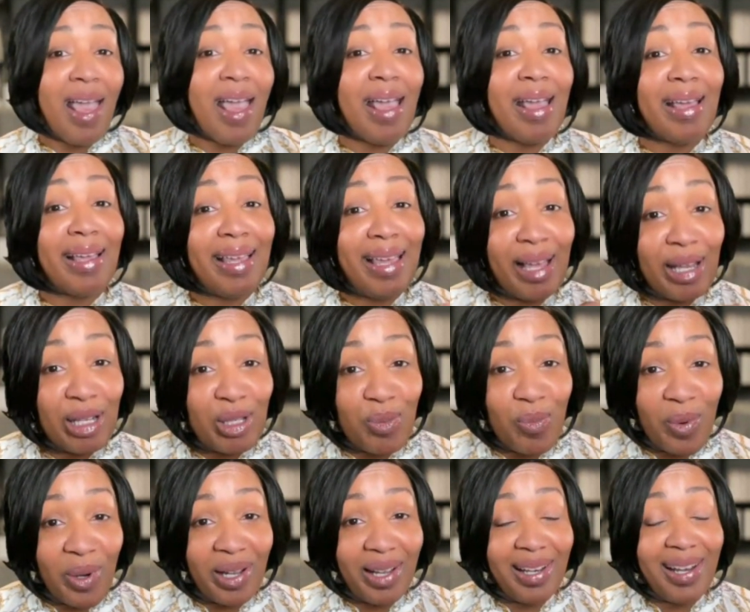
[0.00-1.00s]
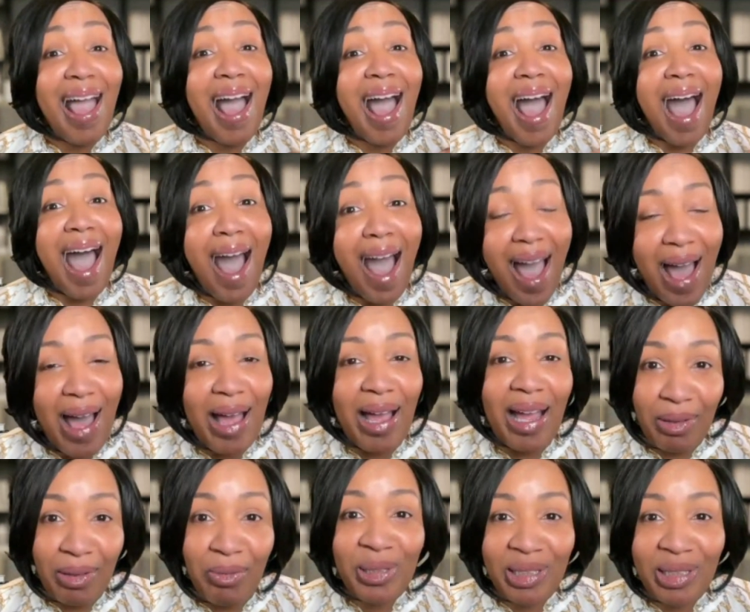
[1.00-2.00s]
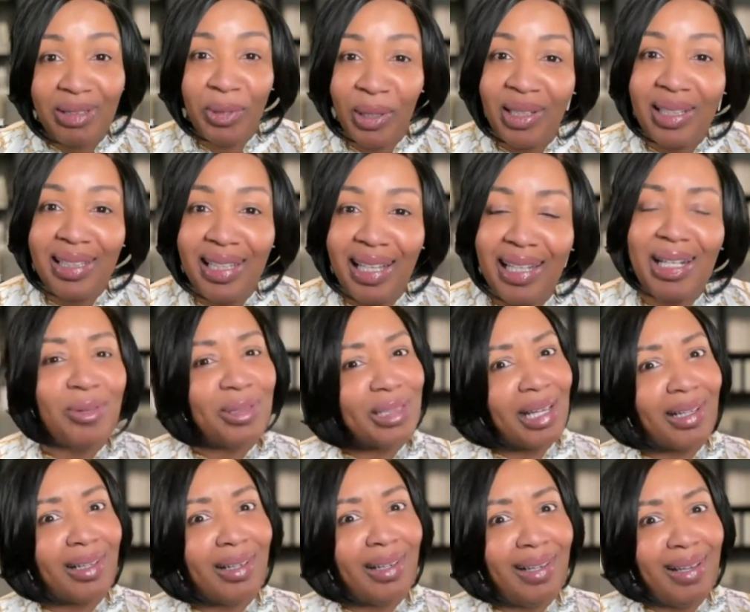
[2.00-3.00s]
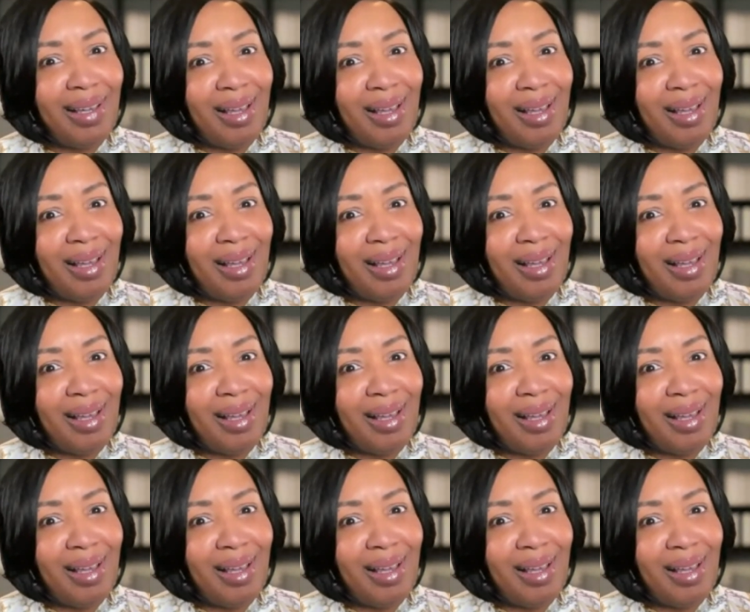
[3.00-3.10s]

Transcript: And guess what? I was really thinking, I was like,